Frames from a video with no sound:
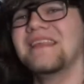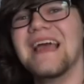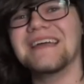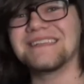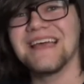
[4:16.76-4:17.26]

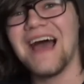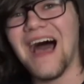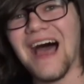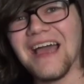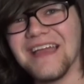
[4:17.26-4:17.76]
yes,
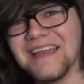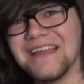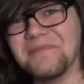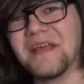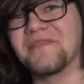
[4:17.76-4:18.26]
I
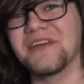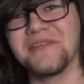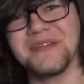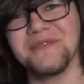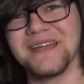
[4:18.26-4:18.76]
am definitely going
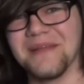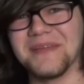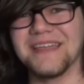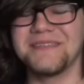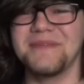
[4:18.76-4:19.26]
to be doing an
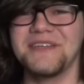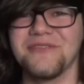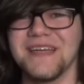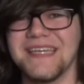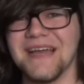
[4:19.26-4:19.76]
updated
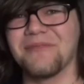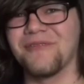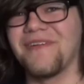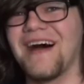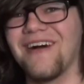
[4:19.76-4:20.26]
Speedroid deck
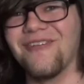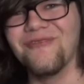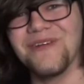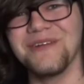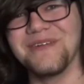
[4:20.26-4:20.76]
profile
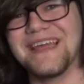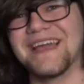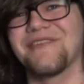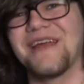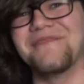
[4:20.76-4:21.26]
when we
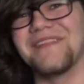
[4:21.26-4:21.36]
get Great